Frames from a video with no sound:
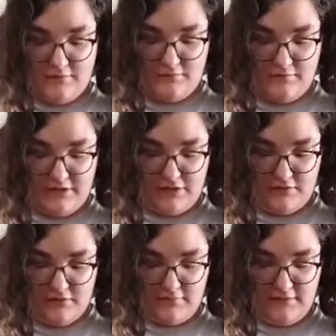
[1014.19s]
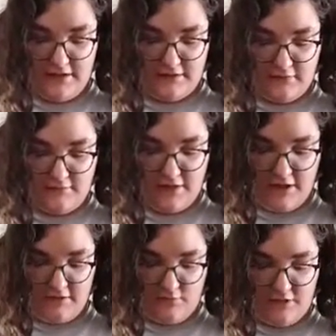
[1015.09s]
won't be too affected by
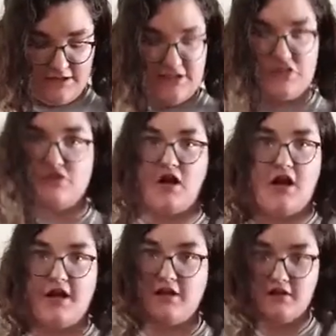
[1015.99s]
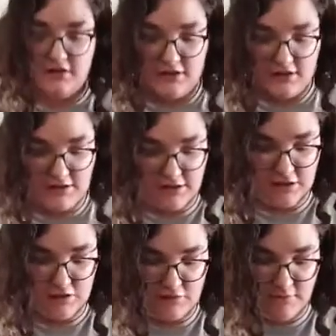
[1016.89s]
it. Once it's dry, they
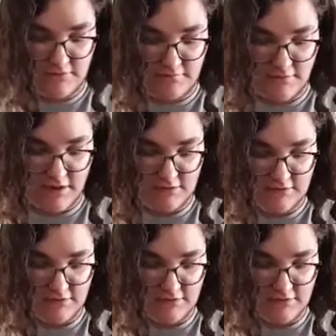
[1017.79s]
should be fine.